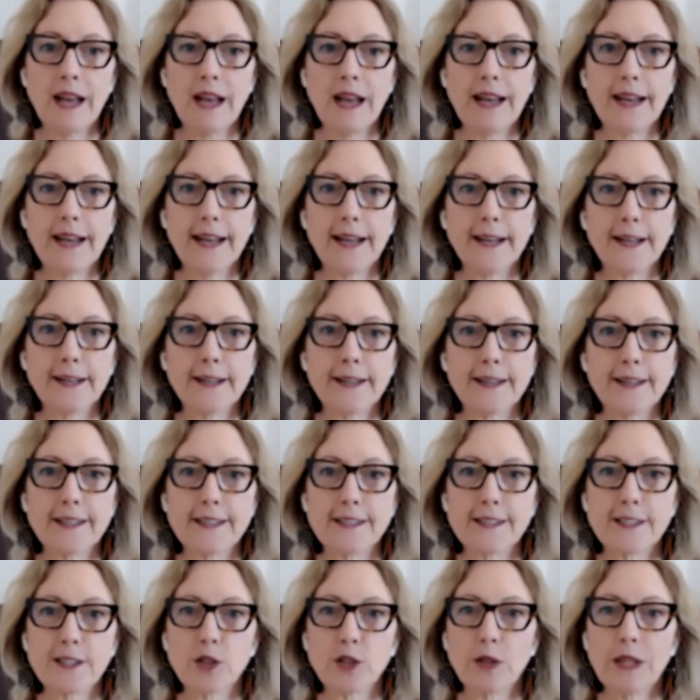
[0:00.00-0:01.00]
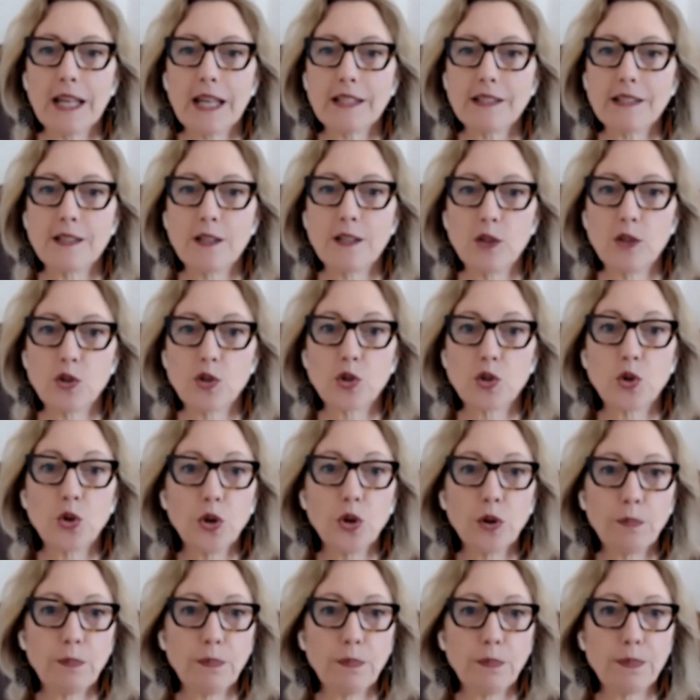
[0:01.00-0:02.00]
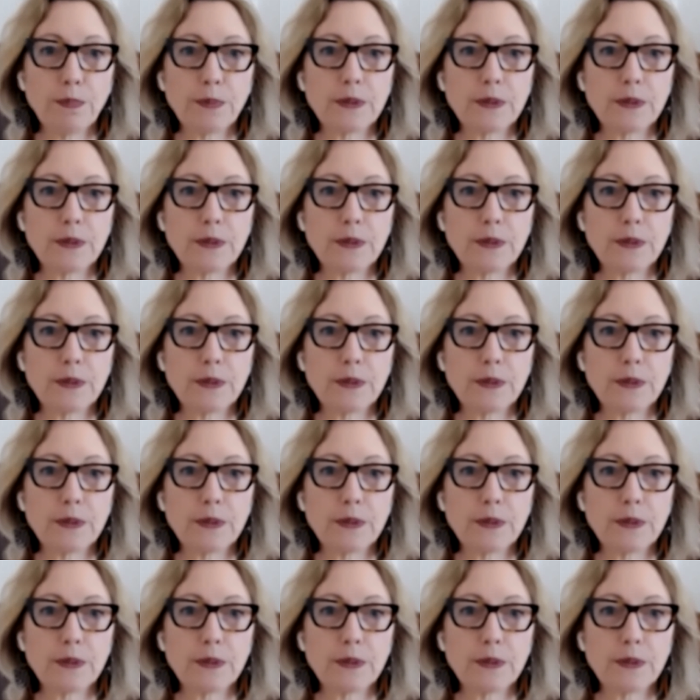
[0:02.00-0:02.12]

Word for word: Uh, so that's the scoop